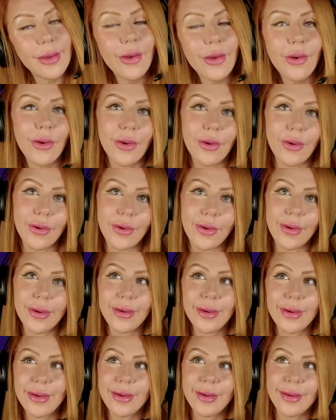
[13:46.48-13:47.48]

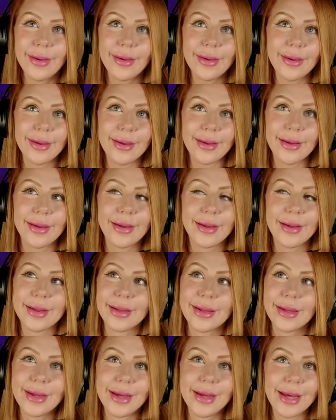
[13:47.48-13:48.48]
Aw.
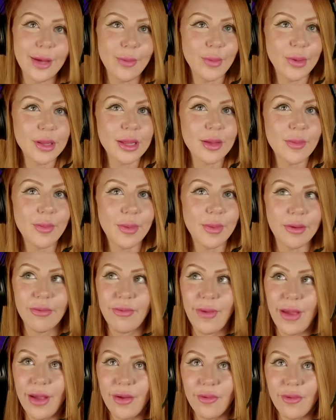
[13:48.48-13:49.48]
He must have been a
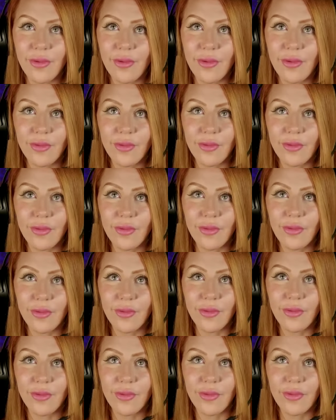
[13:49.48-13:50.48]
favorite at the
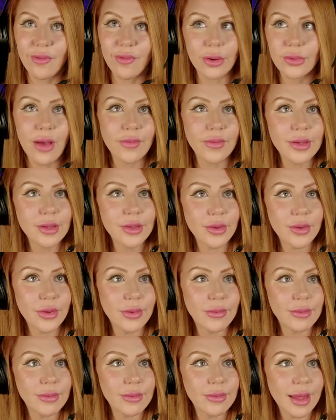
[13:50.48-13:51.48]
doctor's office, or he
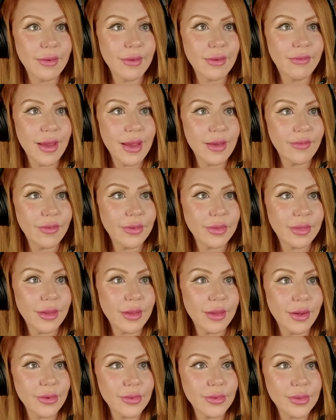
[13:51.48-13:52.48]
was like a favorite
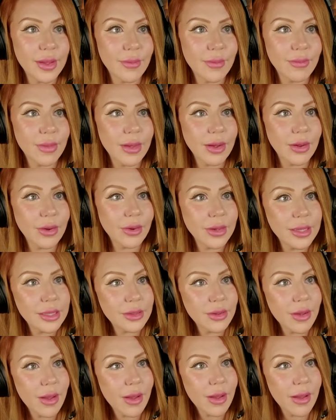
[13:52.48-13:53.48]
there or something. Or he's
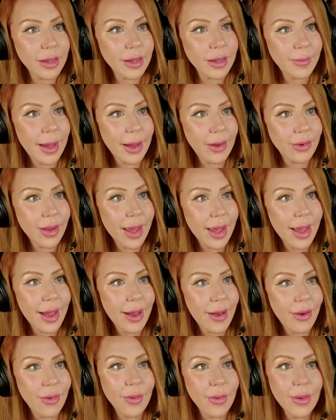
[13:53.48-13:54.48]
talking about
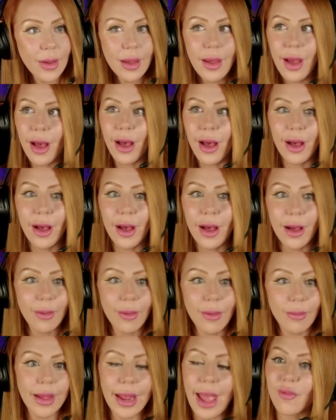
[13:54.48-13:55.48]
how
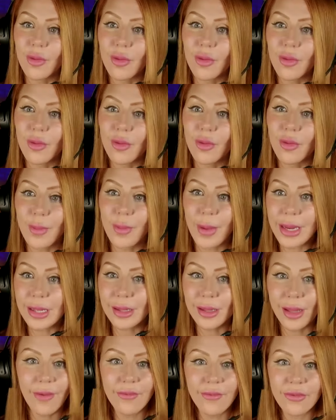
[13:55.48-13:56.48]
like everybody
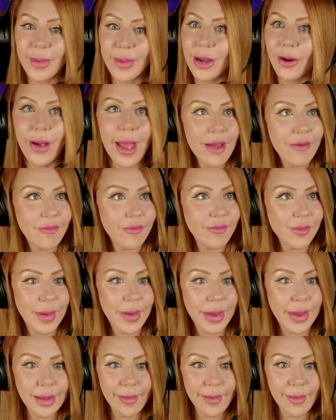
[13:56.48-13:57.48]
loves me or
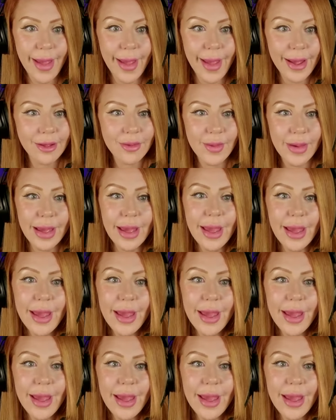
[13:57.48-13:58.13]
everybody likes me.